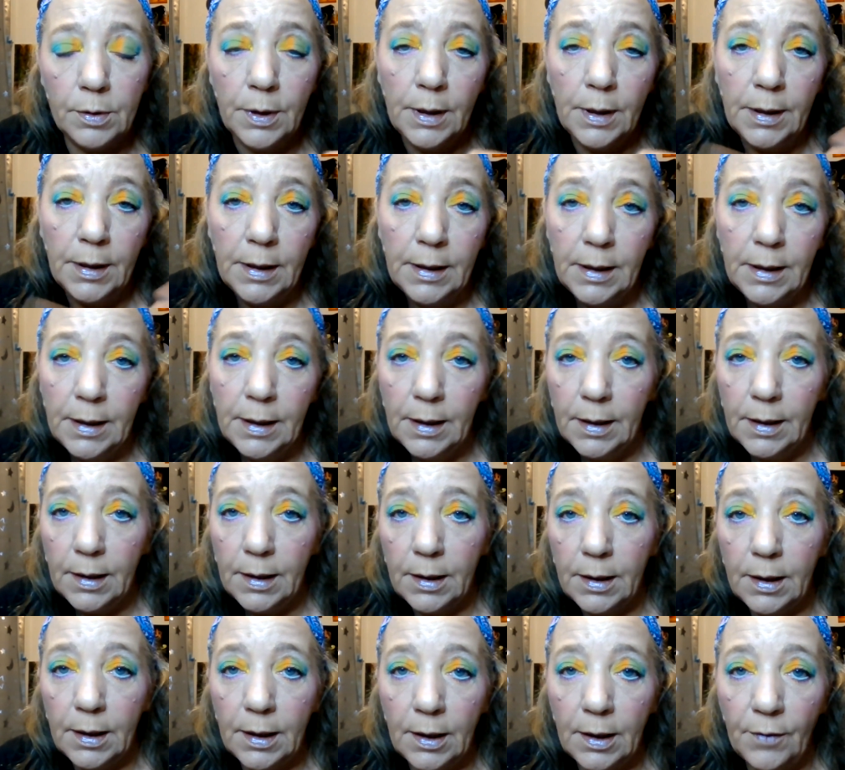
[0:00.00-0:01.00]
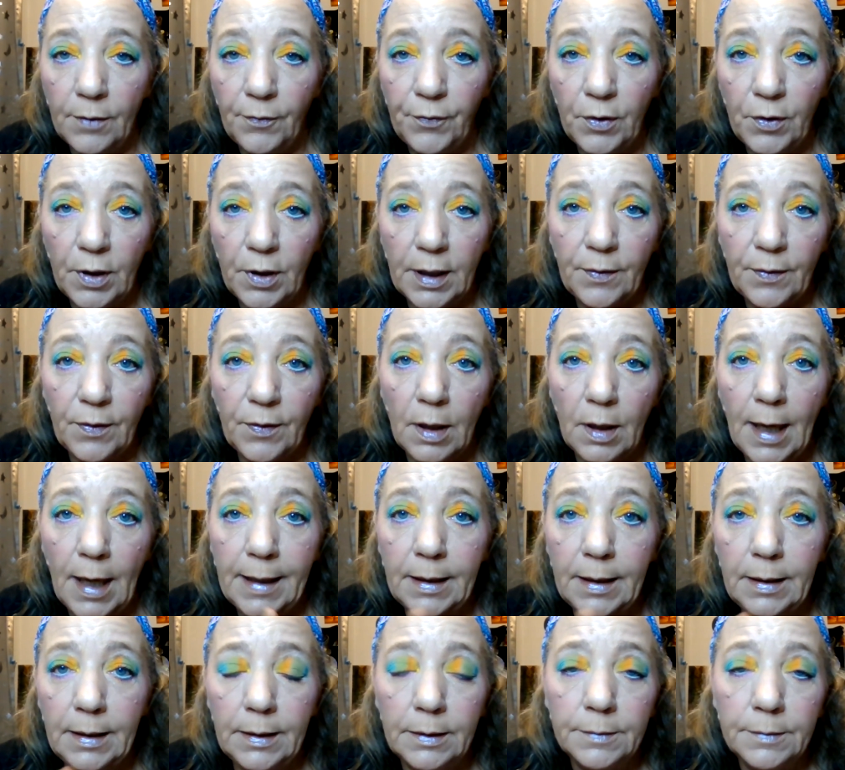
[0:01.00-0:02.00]
If you hit the like,
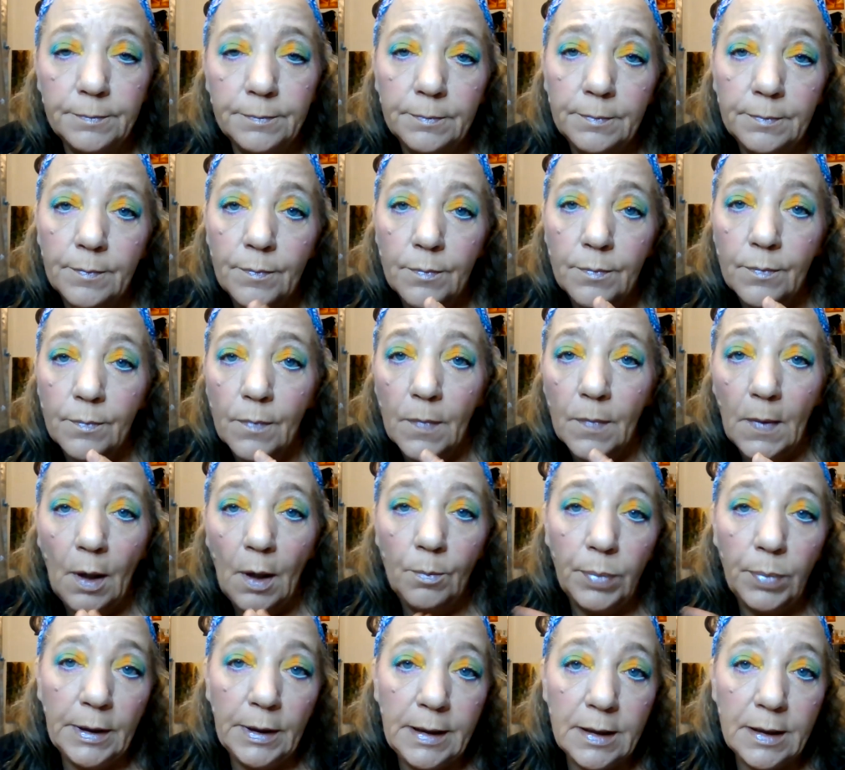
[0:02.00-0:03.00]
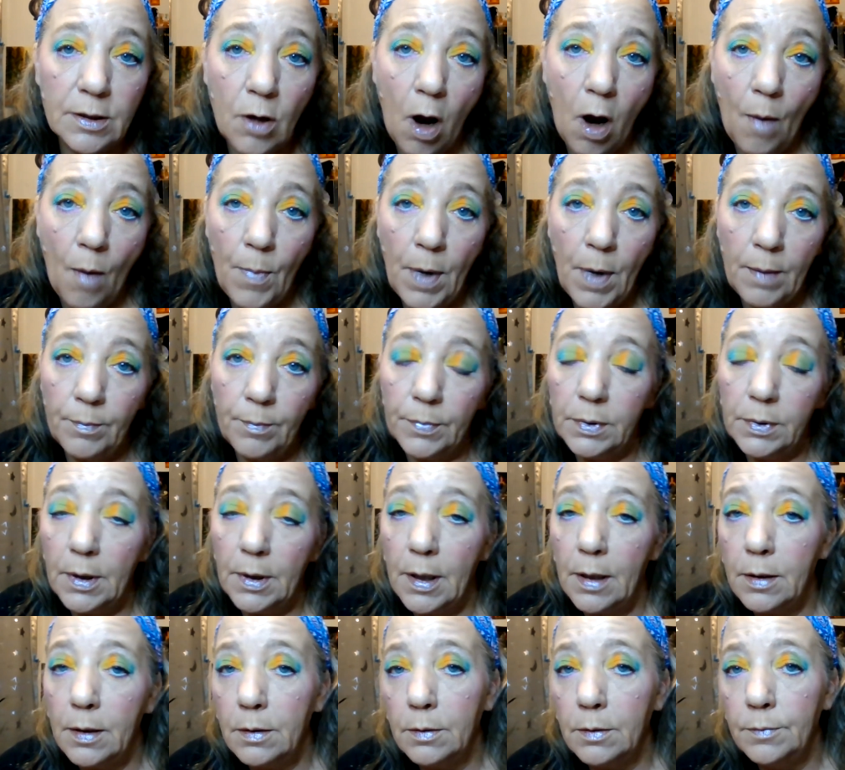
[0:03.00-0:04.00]
please comment below
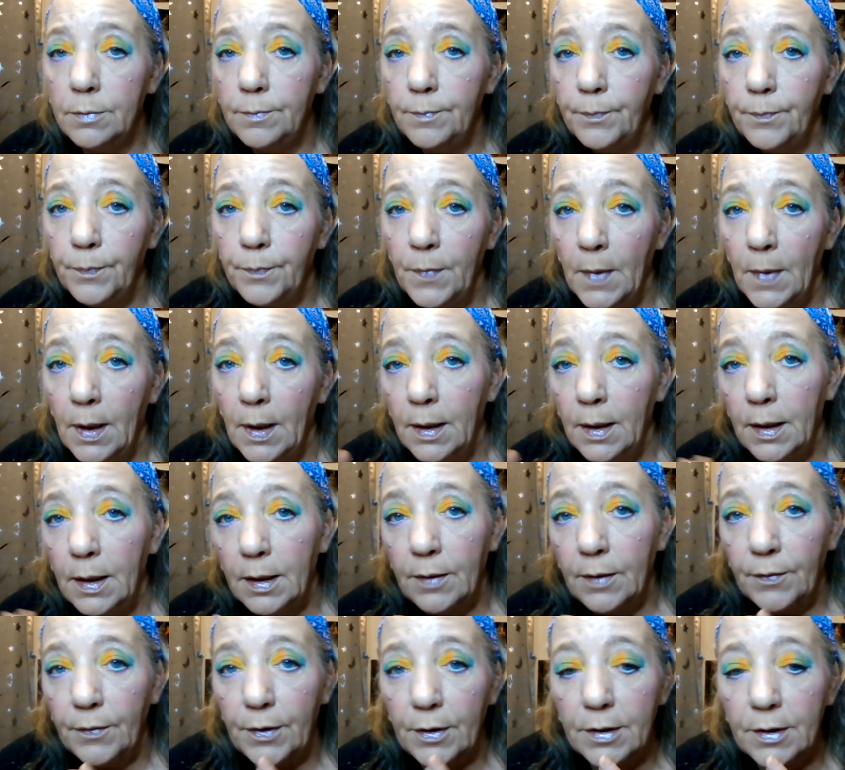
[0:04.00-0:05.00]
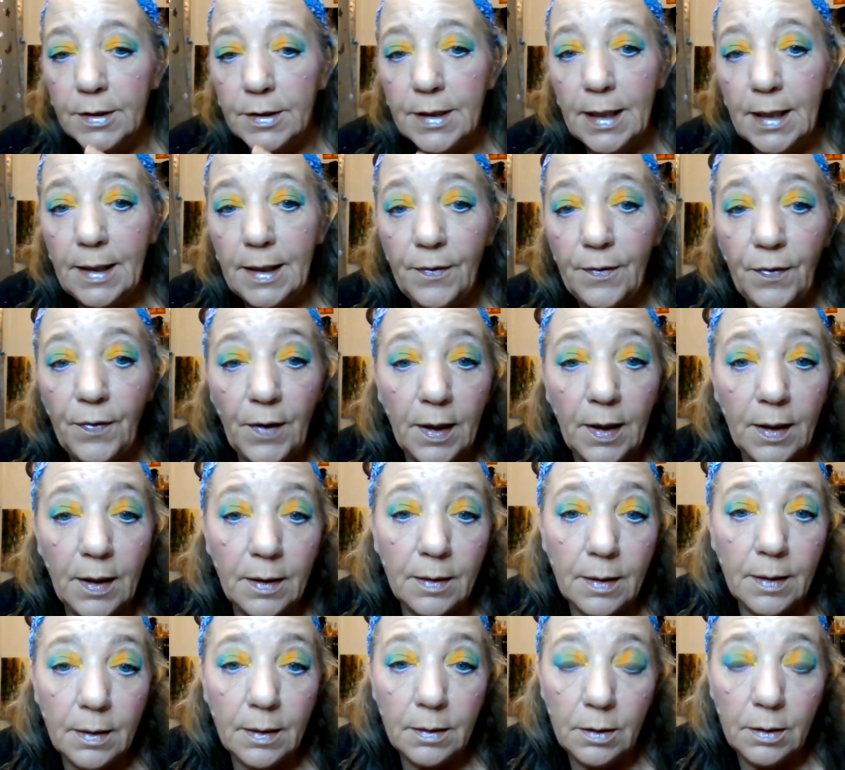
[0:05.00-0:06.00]
if there's anything that you'd like
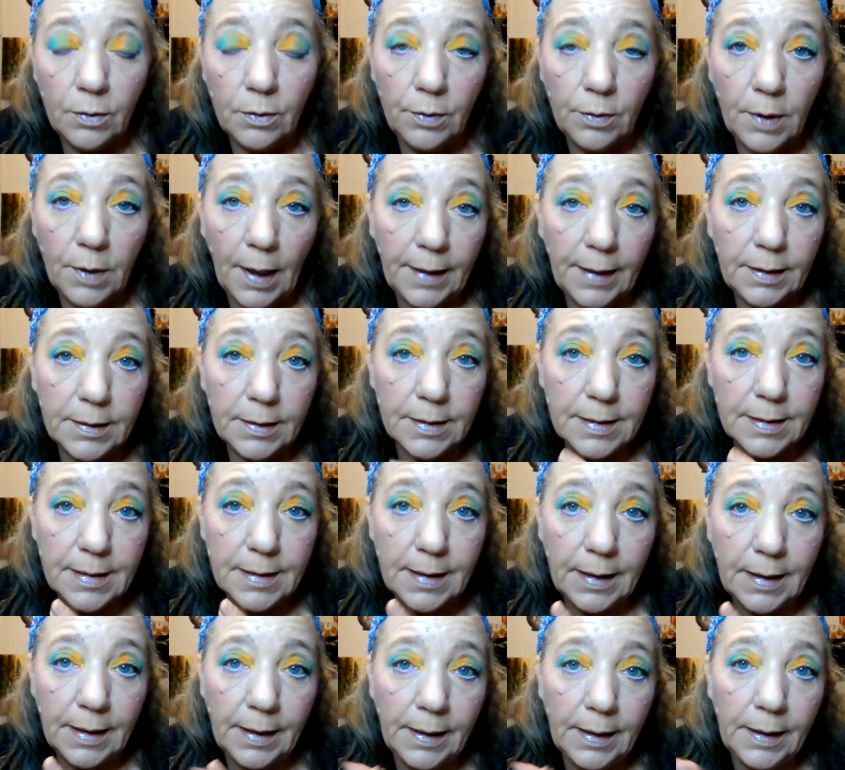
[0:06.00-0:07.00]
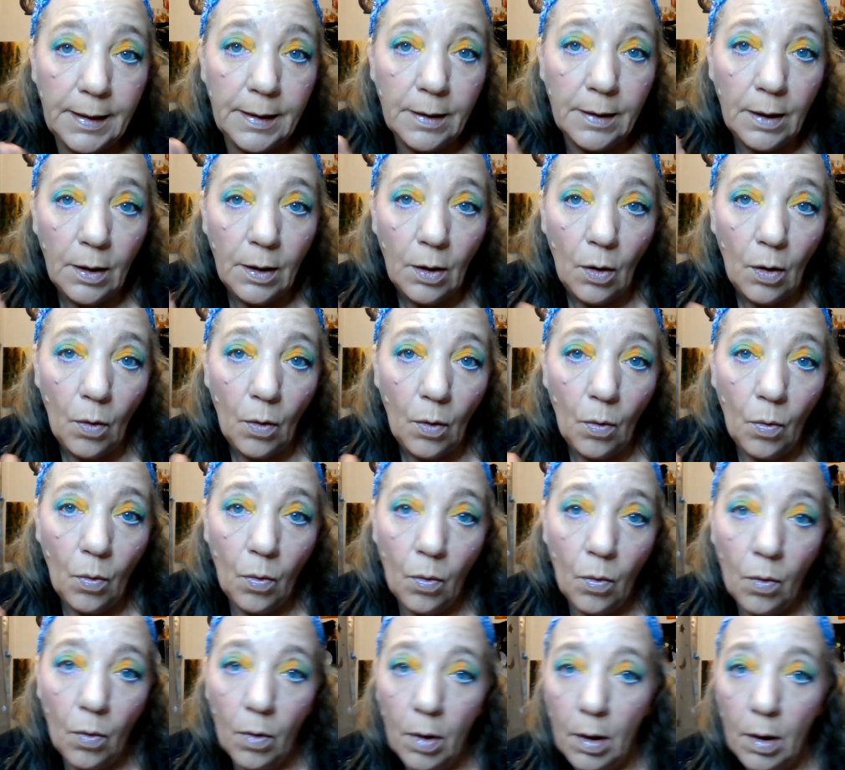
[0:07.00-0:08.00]
to see or
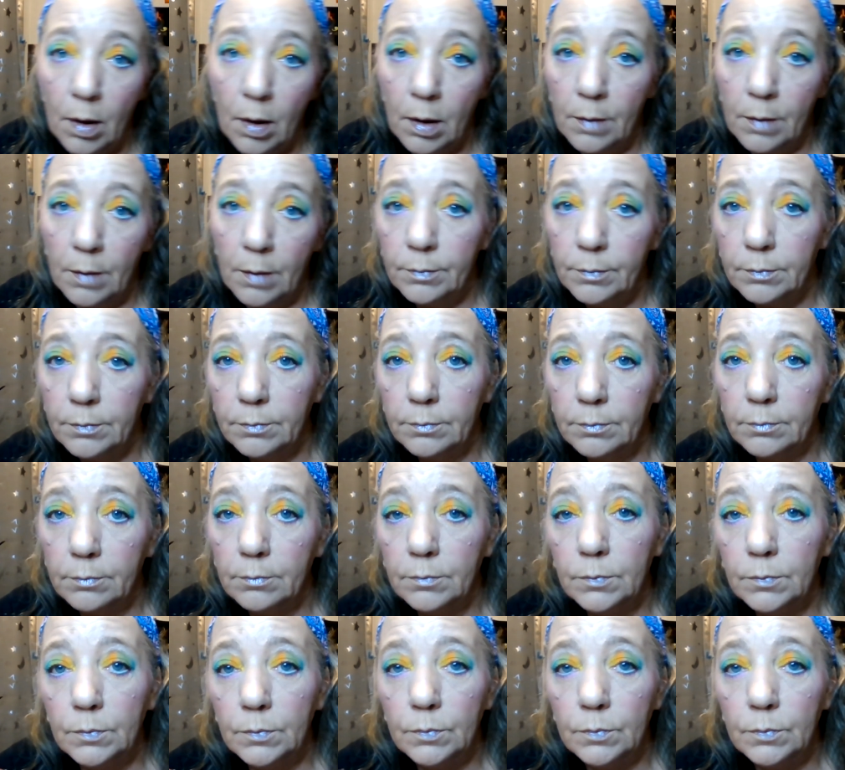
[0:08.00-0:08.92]
whatever.